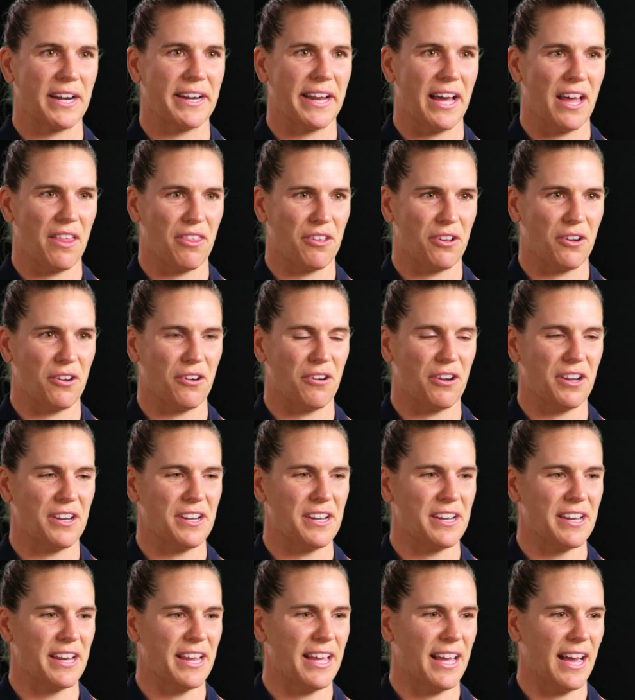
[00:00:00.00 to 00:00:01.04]
another,
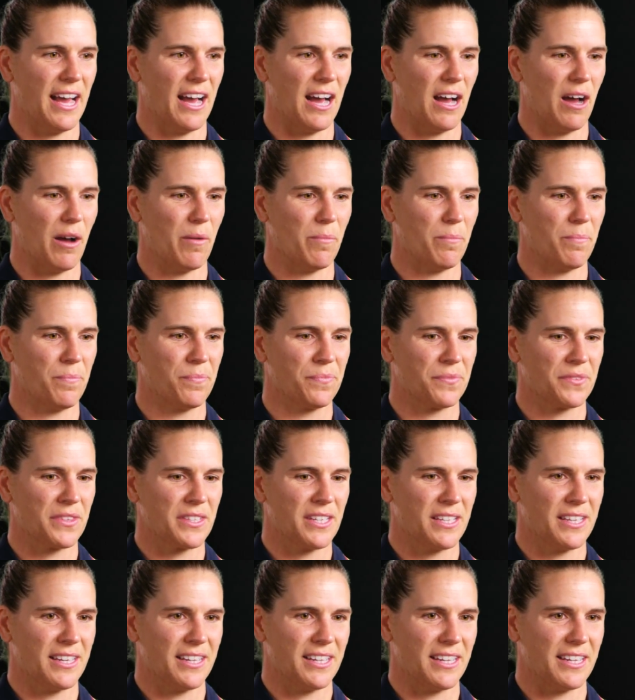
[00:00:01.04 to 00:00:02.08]
and
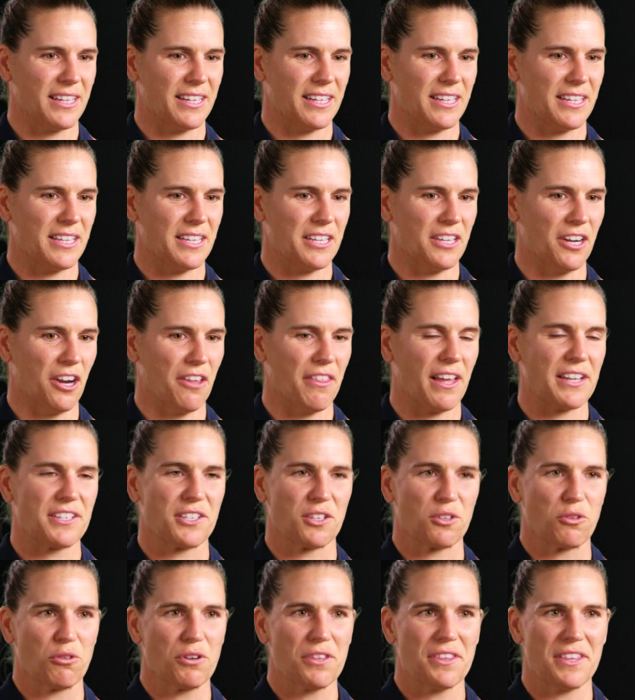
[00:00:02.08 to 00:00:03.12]
you know, that's
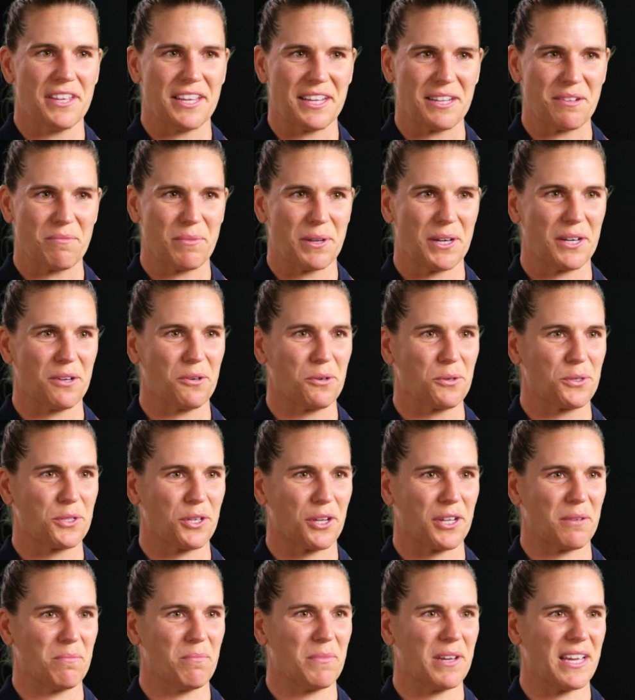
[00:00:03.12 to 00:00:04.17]
a good thing, but it
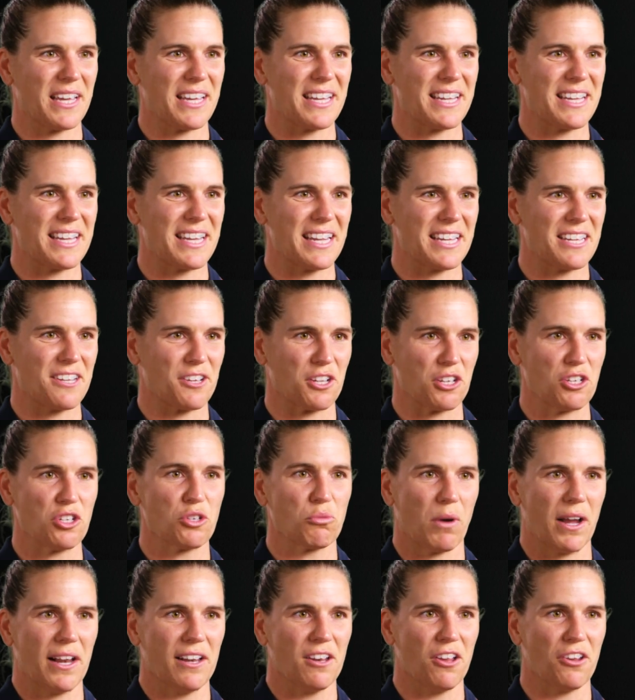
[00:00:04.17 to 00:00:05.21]
also can be, you can
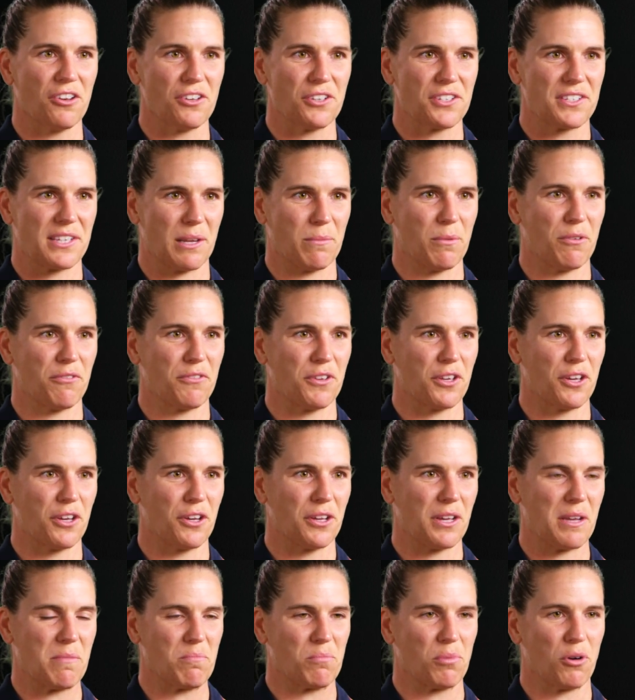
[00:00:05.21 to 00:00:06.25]
dwell on some of
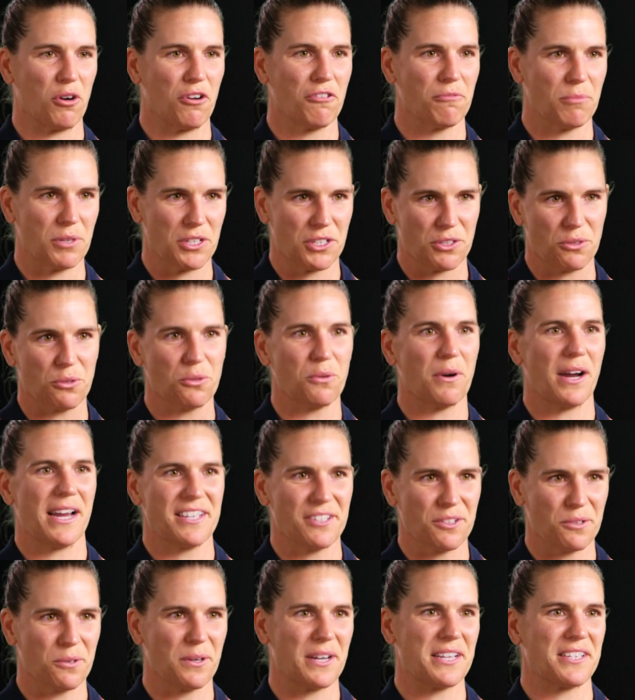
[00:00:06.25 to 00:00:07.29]
your improvements,
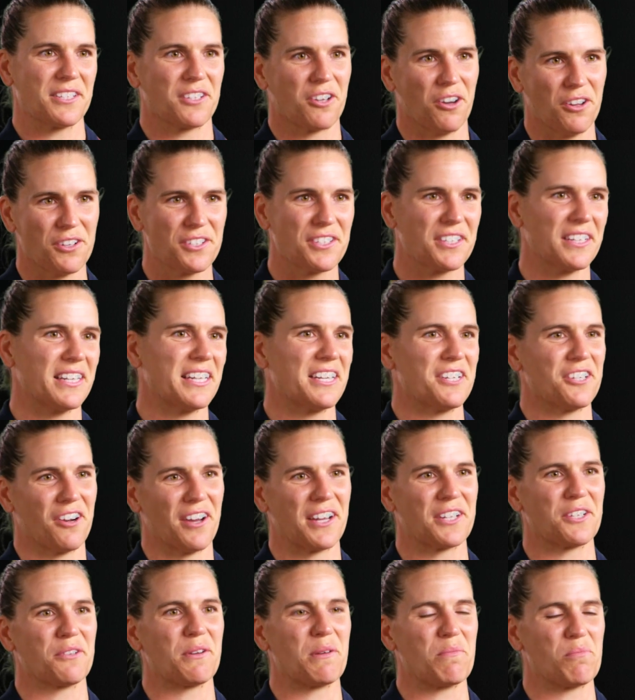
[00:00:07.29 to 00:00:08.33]
always constantly
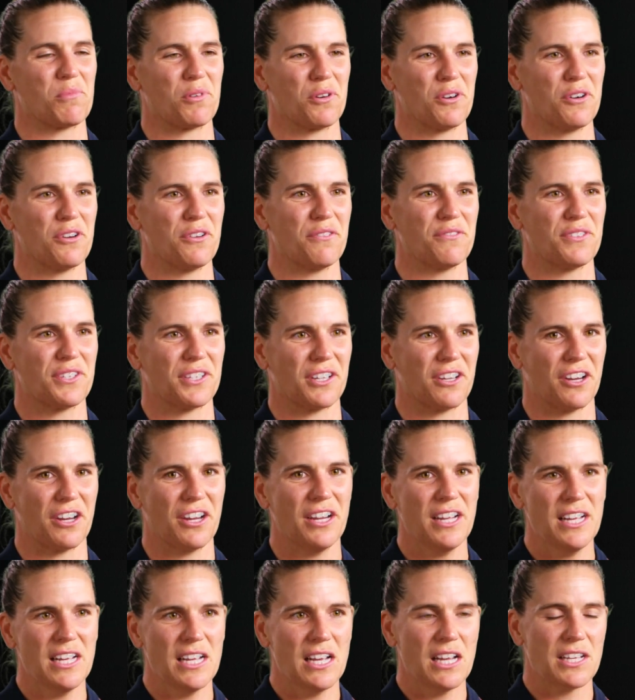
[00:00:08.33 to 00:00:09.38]
trying to improve. So
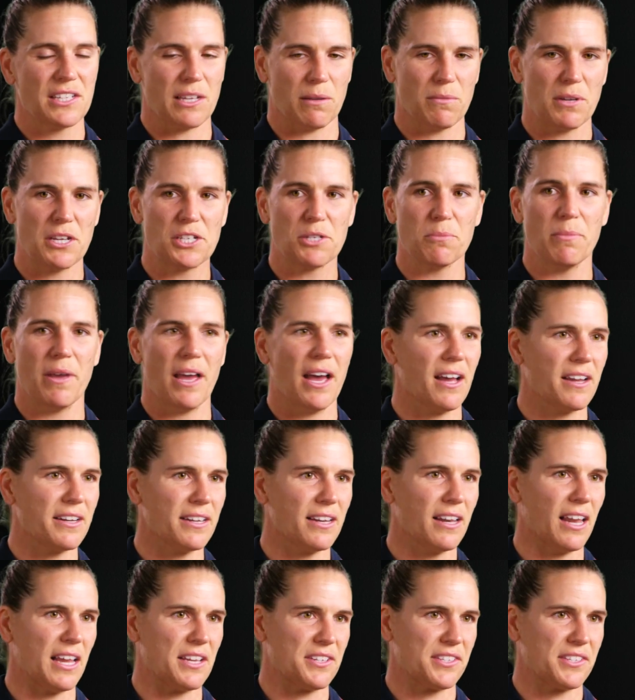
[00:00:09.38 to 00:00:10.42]
it's about like